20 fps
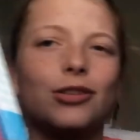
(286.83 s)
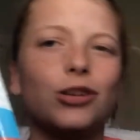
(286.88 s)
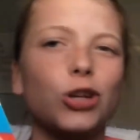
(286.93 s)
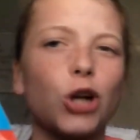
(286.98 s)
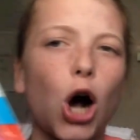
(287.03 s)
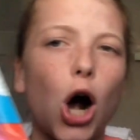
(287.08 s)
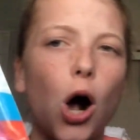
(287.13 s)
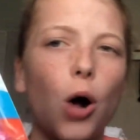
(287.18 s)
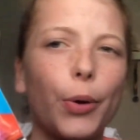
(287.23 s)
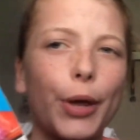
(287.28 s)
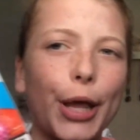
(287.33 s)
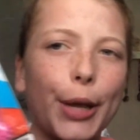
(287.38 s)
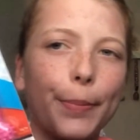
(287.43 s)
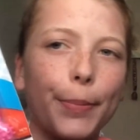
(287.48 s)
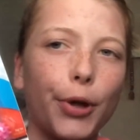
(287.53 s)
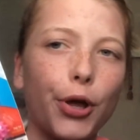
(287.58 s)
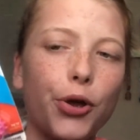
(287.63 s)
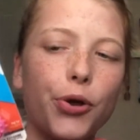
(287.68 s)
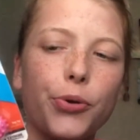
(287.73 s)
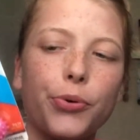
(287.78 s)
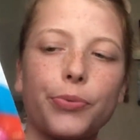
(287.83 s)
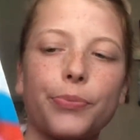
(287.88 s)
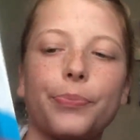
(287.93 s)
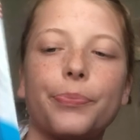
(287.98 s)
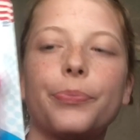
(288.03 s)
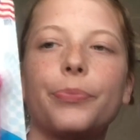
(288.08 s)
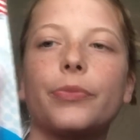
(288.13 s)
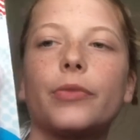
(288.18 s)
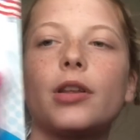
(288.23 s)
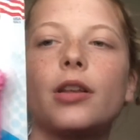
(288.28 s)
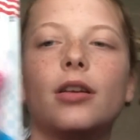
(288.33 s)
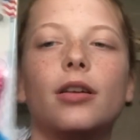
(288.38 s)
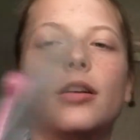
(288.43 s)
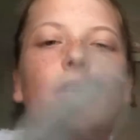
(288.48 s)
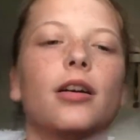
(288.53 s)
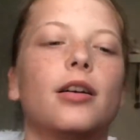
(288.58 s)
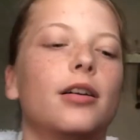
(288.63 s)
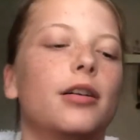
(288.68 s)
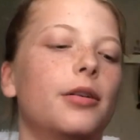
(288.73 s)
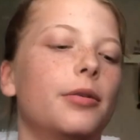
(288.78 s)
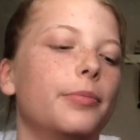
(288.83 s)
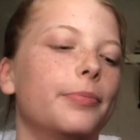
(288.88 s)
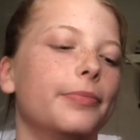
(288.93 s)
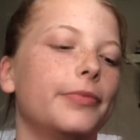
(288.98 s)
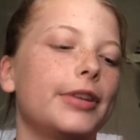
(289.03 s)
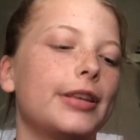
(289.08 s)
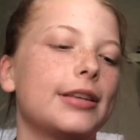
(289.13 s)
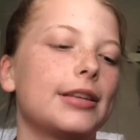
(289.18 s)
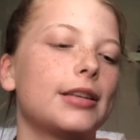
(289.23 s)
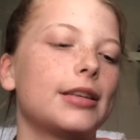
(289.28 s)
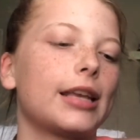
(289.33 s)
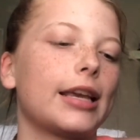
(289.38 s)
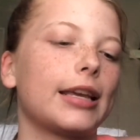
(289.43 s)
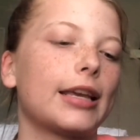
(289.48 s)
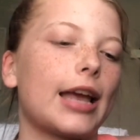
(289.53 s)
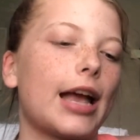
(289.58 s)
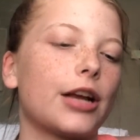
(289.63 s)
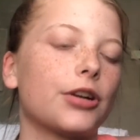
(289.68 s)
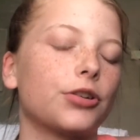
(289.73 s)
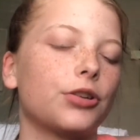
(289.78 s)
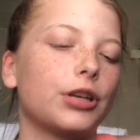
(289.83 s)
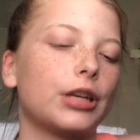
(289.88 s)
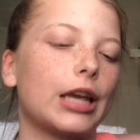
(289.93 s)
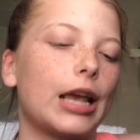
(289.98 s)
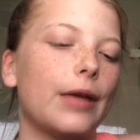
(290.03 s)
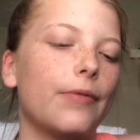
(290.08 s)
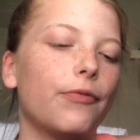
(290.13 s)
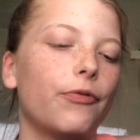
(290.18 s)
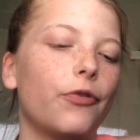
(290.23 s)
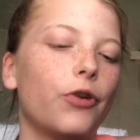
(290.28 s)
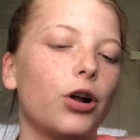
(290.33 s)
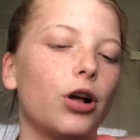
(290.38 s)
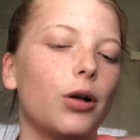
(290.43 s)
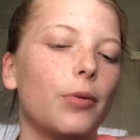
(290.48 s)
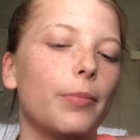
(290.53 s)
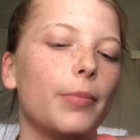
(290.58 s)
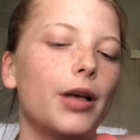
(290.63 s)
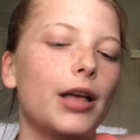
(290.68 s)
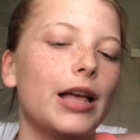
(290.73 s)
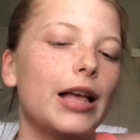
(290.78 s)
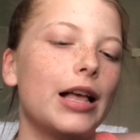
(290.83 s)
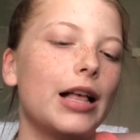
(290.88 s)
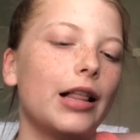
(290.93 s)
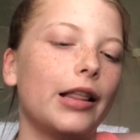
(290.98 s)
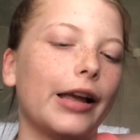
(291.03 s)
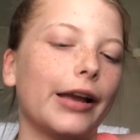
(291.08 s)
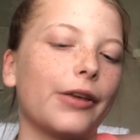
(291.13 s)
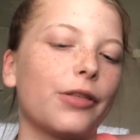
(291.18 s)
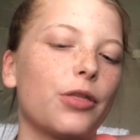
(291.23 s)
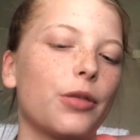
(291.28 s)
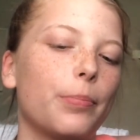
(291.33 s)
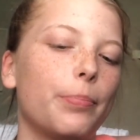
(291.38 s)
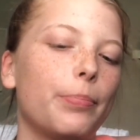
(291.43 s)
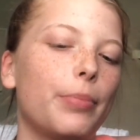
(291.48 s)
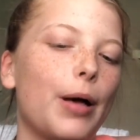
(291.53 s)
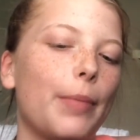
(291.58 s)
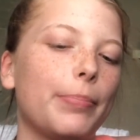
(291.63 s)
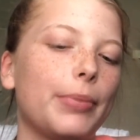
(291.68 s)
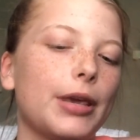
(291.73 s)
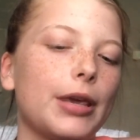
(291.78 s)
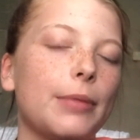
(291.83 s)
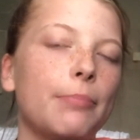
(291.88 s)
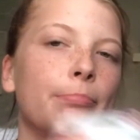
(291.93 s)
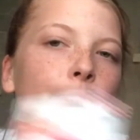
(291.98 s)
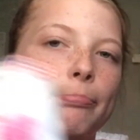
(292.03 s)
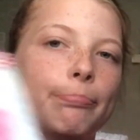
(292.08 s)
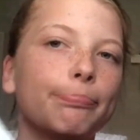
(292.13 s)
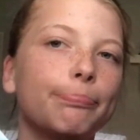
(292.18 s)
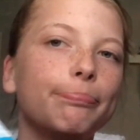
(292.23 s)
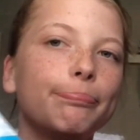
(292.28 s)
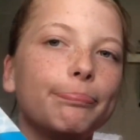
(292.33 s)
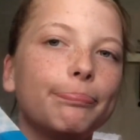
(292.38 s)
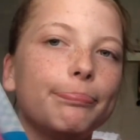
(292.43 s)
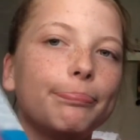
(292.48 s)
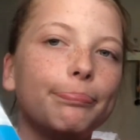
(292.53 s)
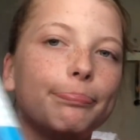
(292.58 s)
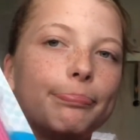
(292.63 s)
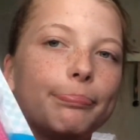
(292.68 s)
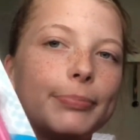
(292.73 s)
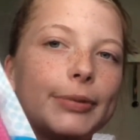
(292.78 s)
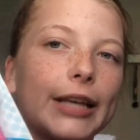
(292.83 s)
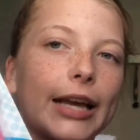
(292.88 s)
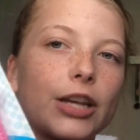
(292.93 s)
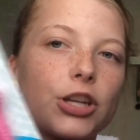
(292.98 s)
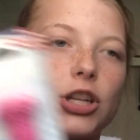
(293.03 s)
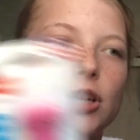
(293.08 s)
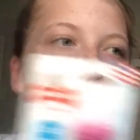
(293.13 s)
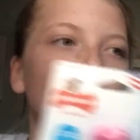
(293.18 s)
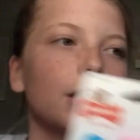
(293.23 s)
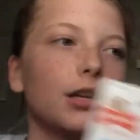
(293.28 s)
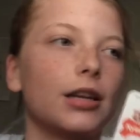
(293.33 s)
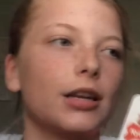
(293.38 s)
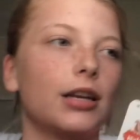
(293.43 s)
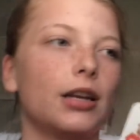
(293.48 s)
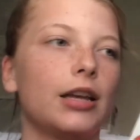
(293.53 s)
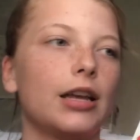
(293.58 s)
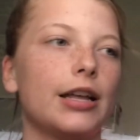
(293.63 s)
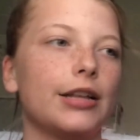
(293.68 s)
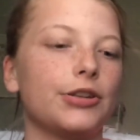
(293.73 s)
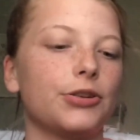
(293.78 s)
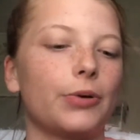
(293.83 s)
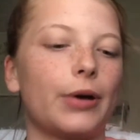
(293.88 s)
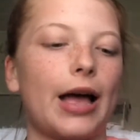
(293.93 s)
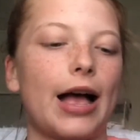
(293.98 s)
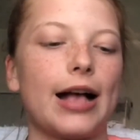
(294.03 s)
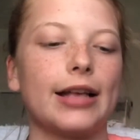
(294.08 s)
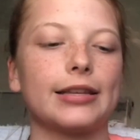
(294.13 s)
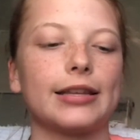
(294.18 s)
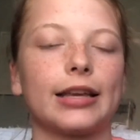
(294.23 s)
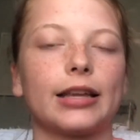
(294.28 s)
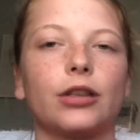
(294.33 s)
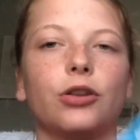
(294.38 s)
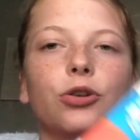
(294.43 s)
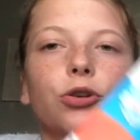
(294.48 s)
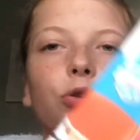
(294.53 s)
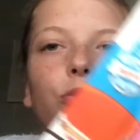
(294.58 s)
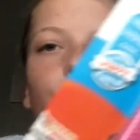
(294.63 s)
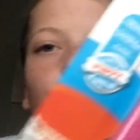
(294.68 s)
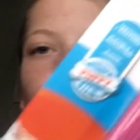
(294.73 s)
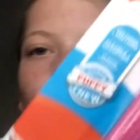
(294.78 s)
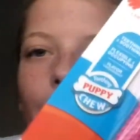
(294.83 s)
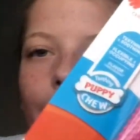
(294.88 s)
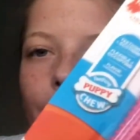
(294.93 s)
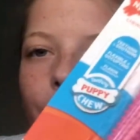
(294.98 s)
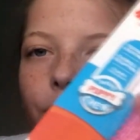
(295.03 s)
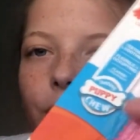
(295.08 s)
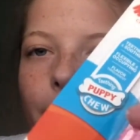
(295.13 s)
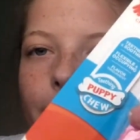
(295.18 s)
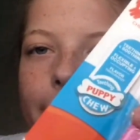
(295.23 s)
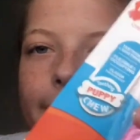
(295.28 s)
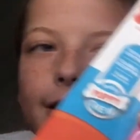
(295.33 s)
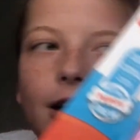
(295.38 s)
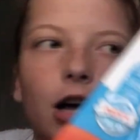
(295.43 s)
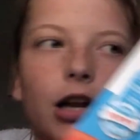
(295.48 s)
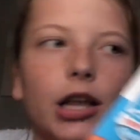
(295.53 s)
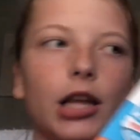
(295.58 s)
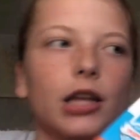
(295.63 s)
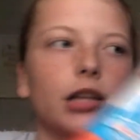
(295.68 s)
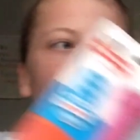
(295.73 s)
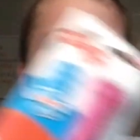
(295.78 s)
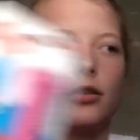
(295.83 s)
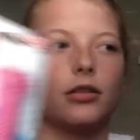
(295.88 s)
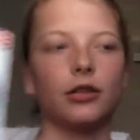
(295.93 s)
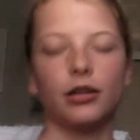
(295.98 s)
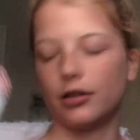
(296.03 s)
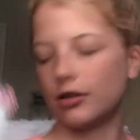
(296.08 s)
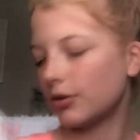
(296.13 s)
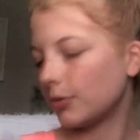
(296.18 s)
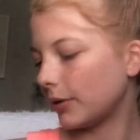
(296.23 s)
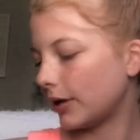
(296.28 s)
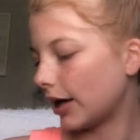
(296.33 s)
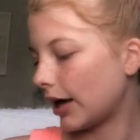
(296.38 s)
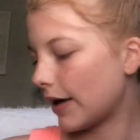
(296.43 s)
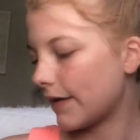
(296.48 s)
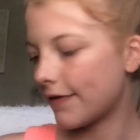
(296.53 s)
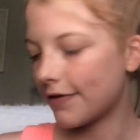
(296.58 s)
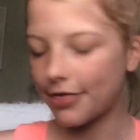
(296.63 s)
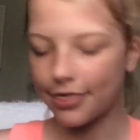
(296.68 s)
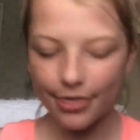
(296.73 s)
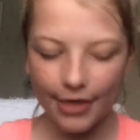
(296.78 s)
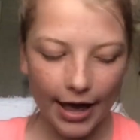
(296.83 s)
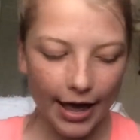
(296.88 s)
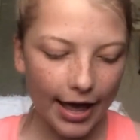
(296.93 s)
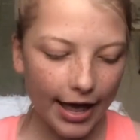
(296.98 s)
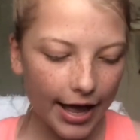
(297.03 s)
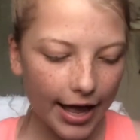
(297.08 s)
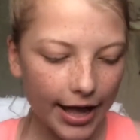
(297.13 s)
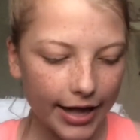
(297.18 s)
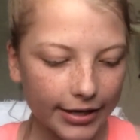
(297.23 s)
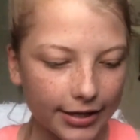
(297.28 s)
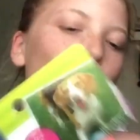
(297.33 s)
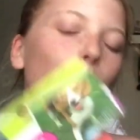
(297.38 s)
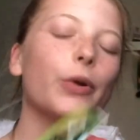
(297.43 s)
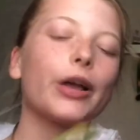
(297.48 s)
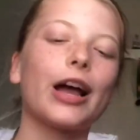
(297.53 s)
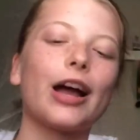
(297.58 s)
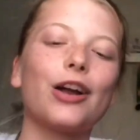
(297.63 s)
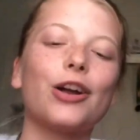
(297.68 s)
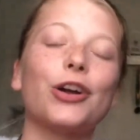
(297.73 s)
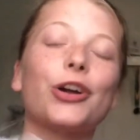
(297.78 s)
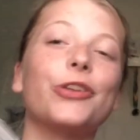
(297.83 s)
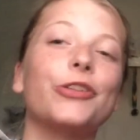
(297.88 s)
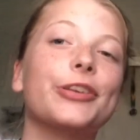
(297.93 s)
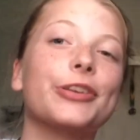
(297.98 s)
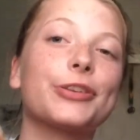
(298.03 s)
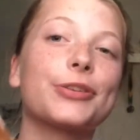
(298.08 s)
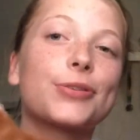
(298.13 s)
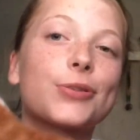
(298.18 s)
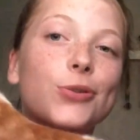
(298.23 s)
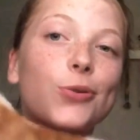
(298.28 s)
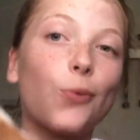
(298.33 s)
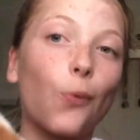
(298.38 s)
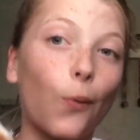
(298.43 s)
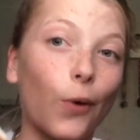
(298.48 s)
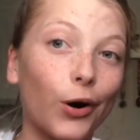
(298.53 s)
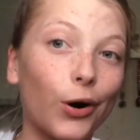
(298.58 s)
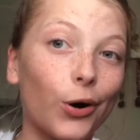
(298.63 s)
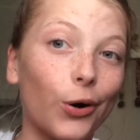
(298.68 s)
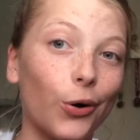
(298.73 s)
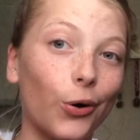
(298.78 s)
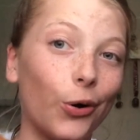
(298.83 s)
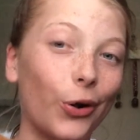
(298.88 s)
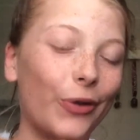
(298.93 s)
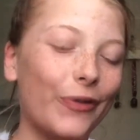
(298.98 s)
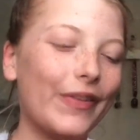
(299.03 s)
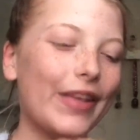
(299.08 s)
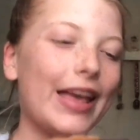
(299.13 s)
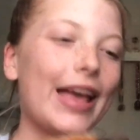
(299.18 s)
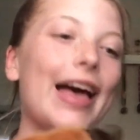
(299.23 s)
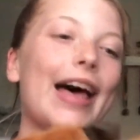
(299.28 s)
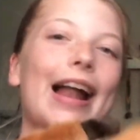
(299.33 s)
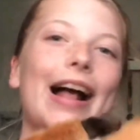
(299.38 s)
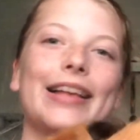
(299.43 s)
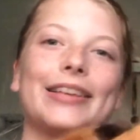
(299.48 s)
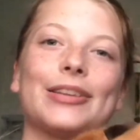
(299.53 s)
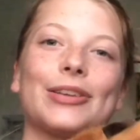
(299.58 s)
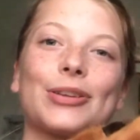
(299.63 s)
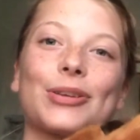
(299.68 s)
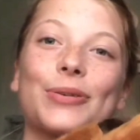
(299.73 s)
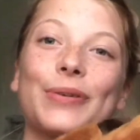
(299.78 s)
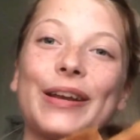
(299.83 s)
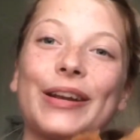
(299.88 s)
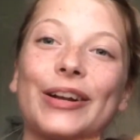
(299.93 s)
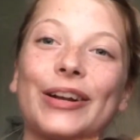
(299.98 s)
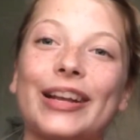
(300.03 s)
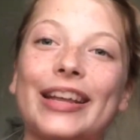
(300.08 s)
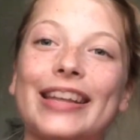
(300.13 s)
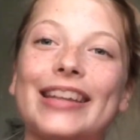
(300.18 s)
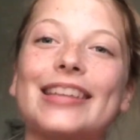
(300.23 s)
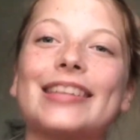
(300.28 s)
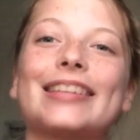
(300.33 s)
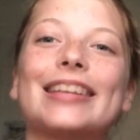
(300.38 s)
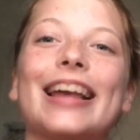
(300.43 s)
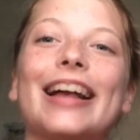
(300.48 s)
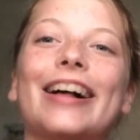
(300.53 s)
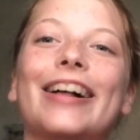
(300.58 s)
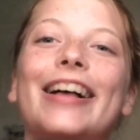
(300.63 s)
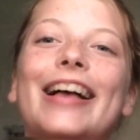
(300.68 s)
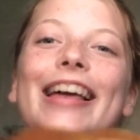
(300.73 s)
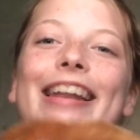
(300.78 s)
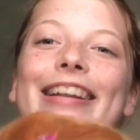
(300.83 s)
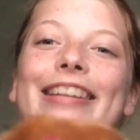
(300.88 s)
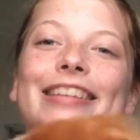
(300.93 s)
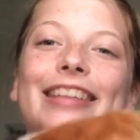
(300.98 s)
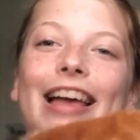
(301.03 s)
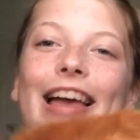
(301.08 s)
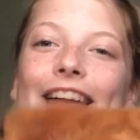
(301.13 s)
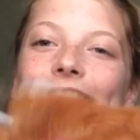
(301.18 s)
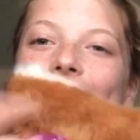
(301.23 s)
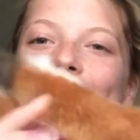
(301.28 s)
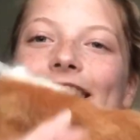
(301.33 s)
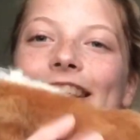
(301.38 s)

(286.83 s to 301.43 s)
gnawing bone. Um, this is like actually came from like the puppy section, and so it has like little like ribbons on it. So we have that. We got her this squirrel. It has a squeaker in its tail, and it's like